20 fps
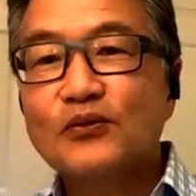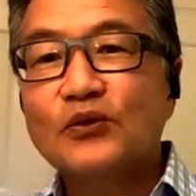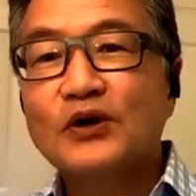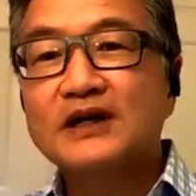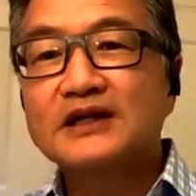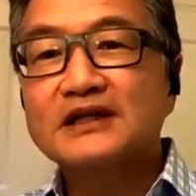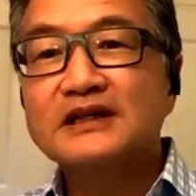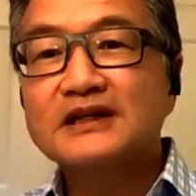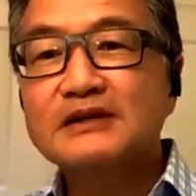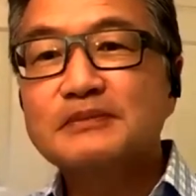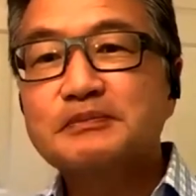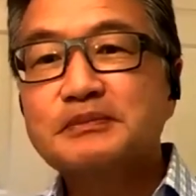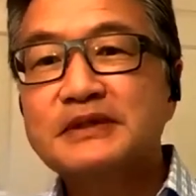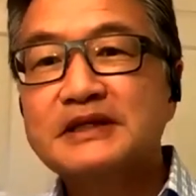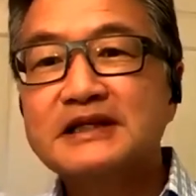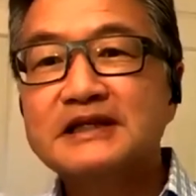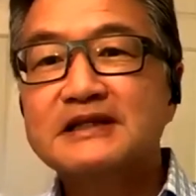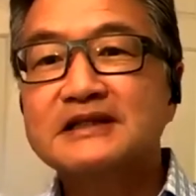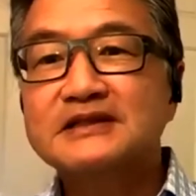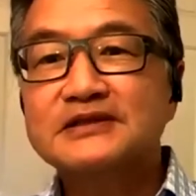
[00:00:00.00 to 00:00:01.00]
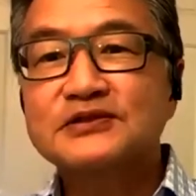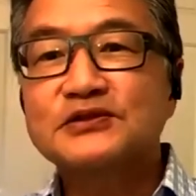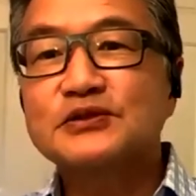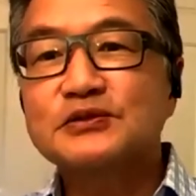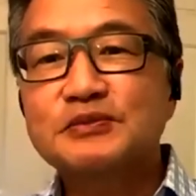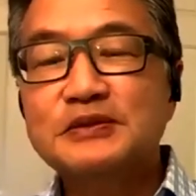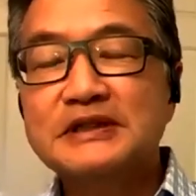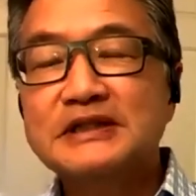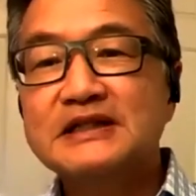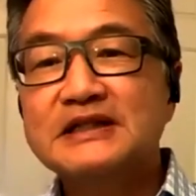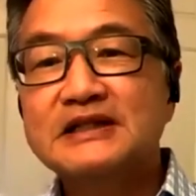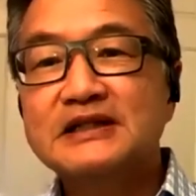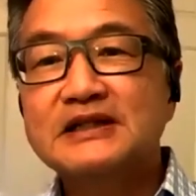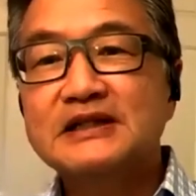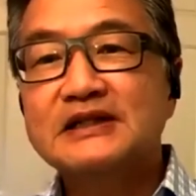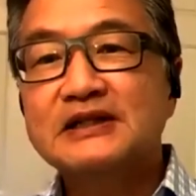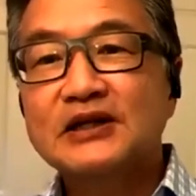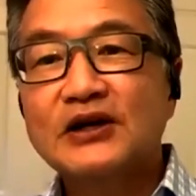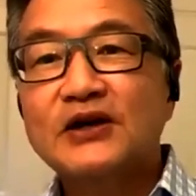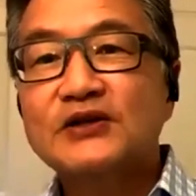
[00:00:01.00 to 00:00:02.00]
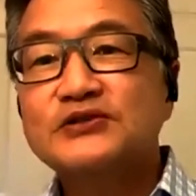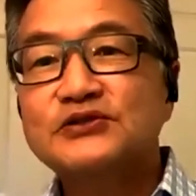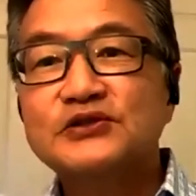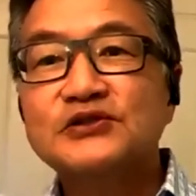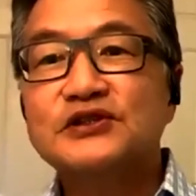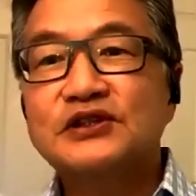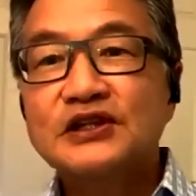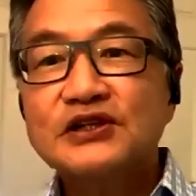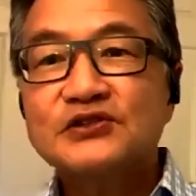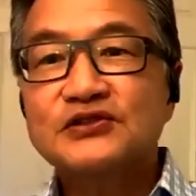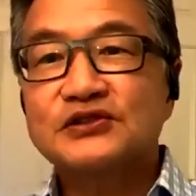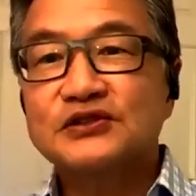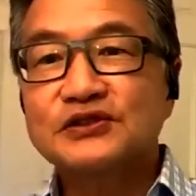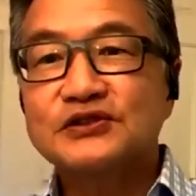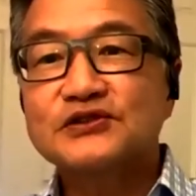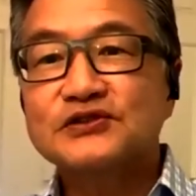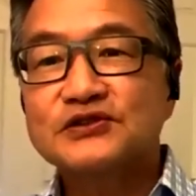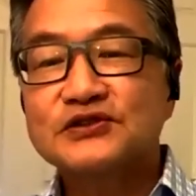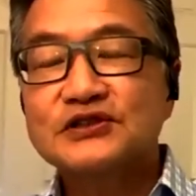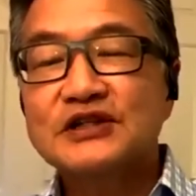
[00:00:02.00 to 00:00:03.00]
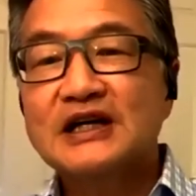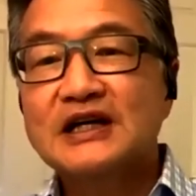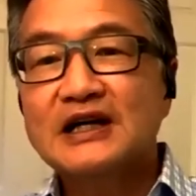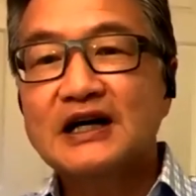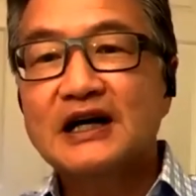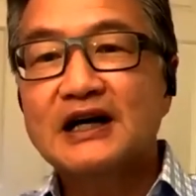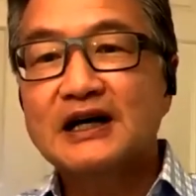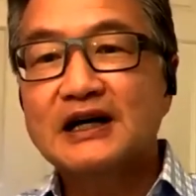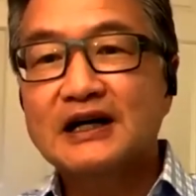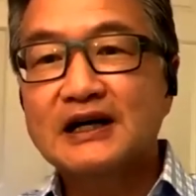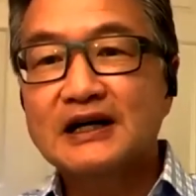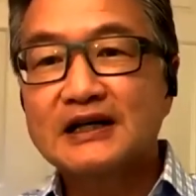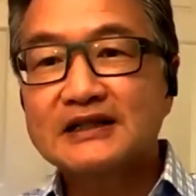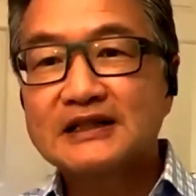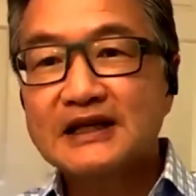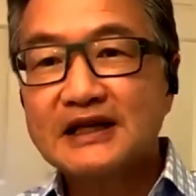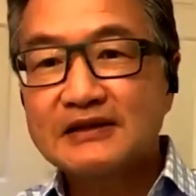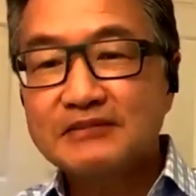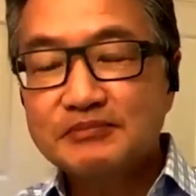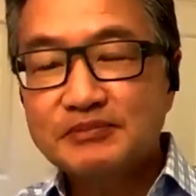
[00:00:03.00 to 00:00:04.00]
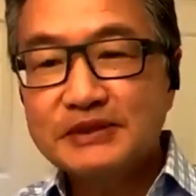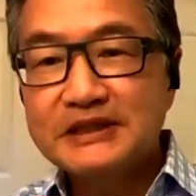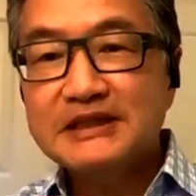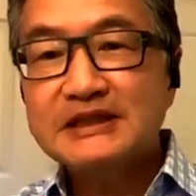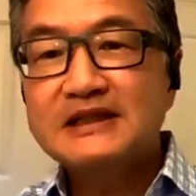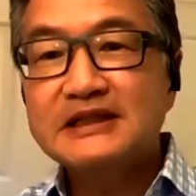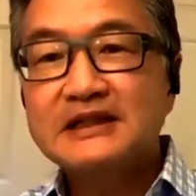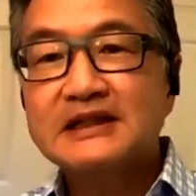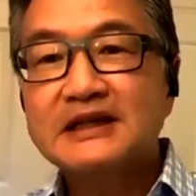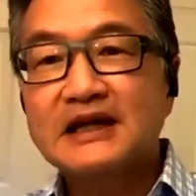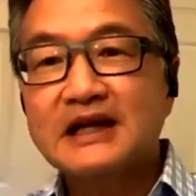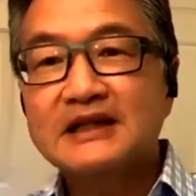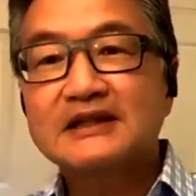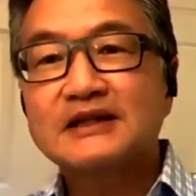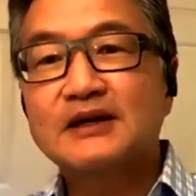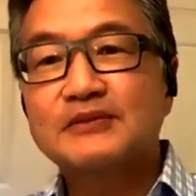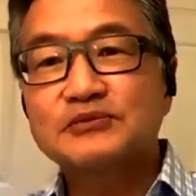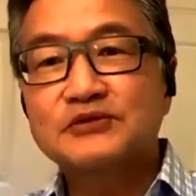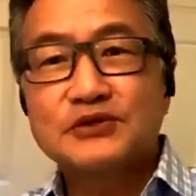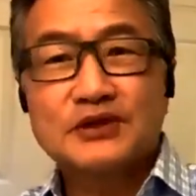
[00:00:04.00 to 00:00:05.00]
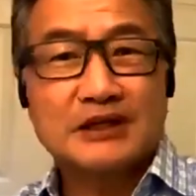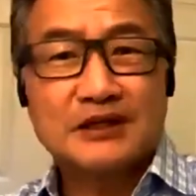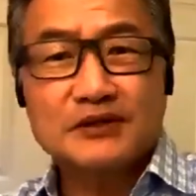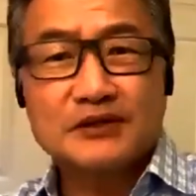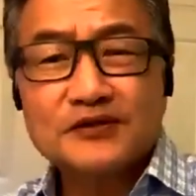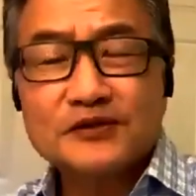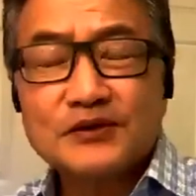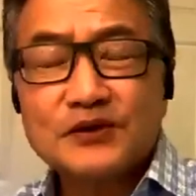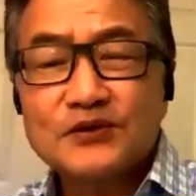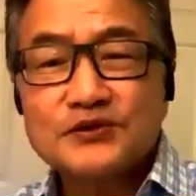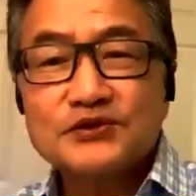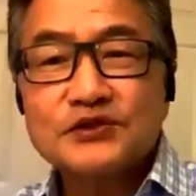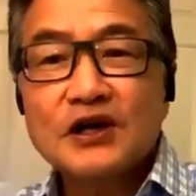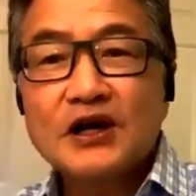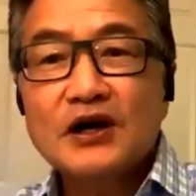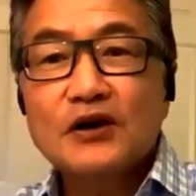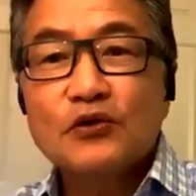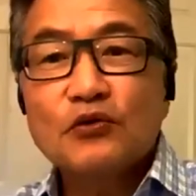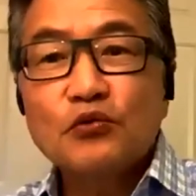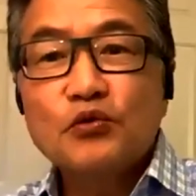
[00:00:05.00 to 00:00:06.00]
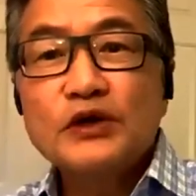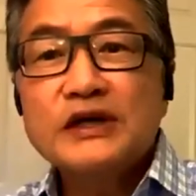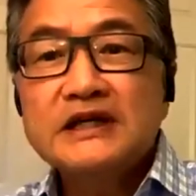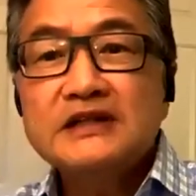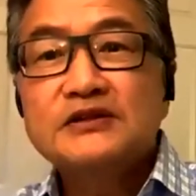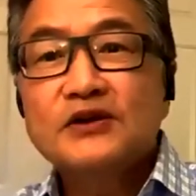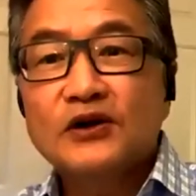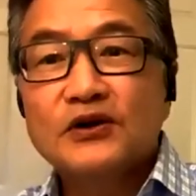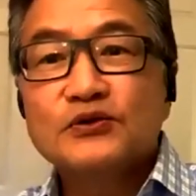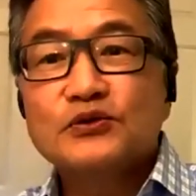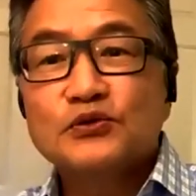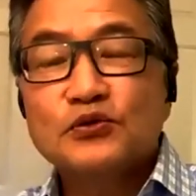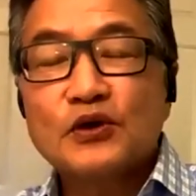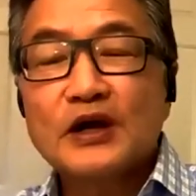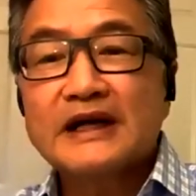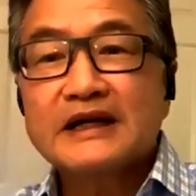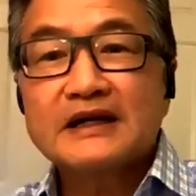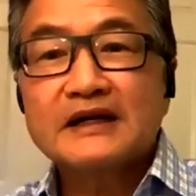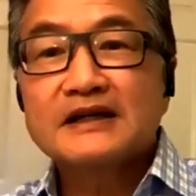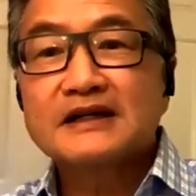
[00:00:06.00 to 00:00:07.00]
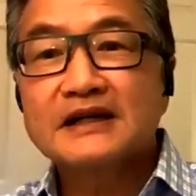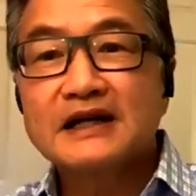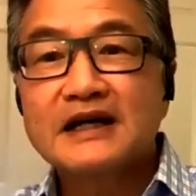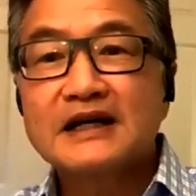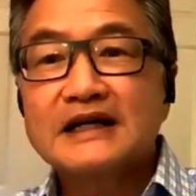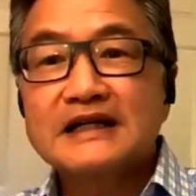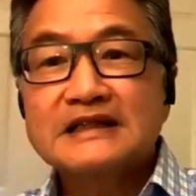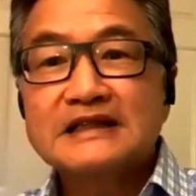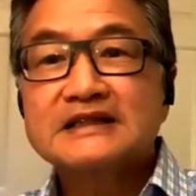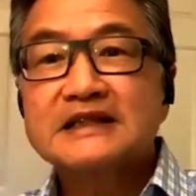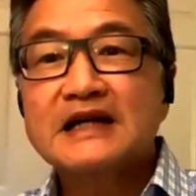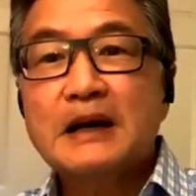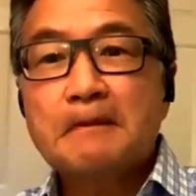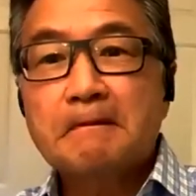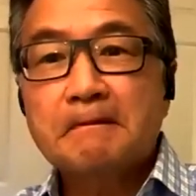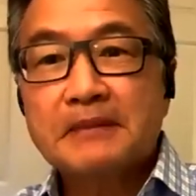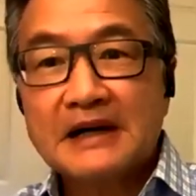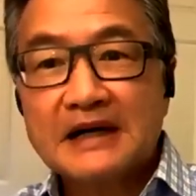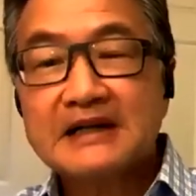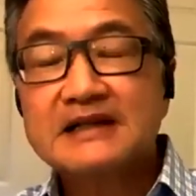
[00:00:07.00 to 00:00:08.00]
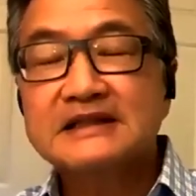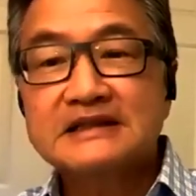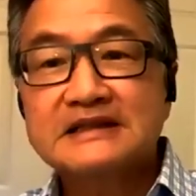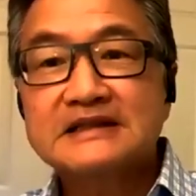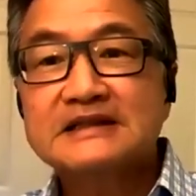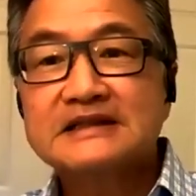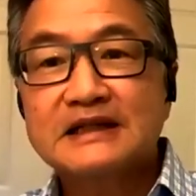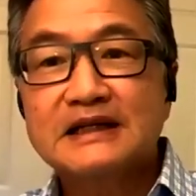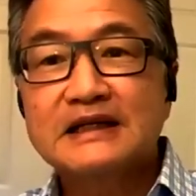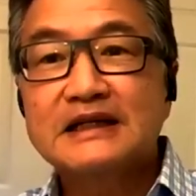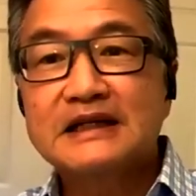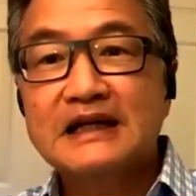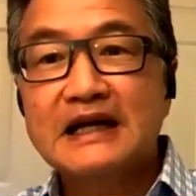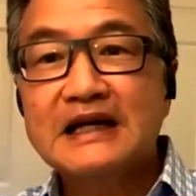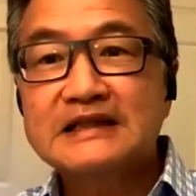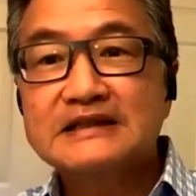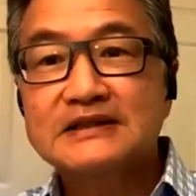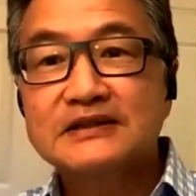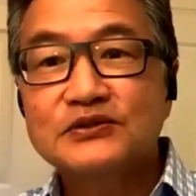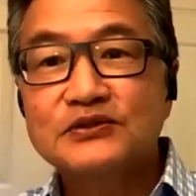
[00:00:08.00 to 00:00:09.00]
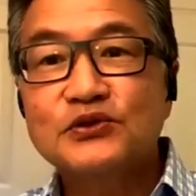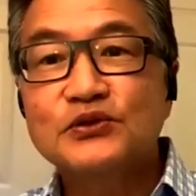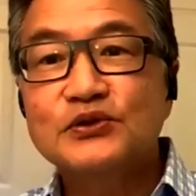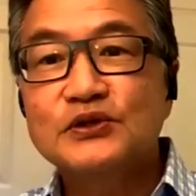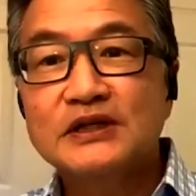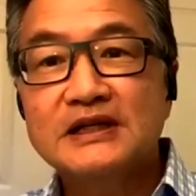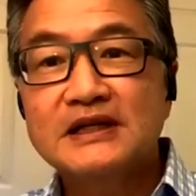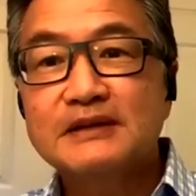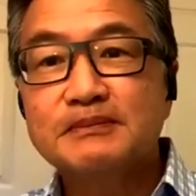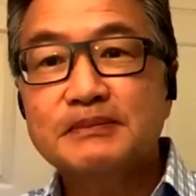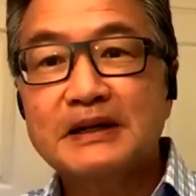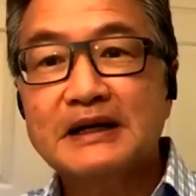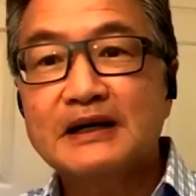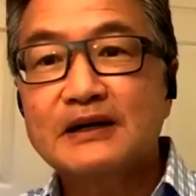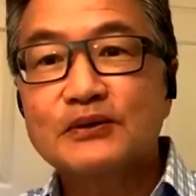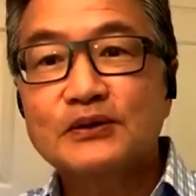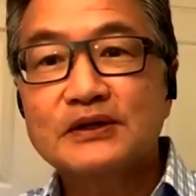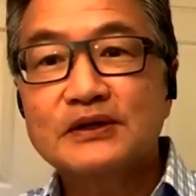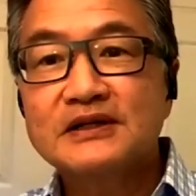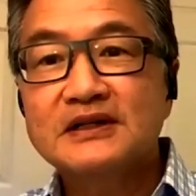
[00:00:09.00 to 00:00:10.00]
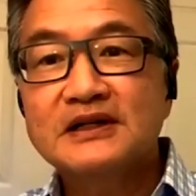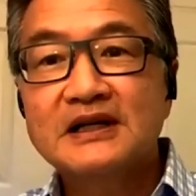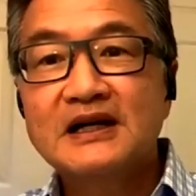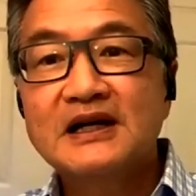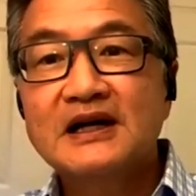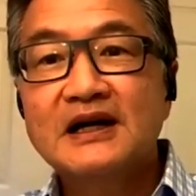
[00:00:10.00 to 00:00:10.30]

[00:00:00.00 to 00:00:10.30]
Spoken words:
what appears to be contradictions can come together. Of course, we don't recognize Pakistan as a nuclear power.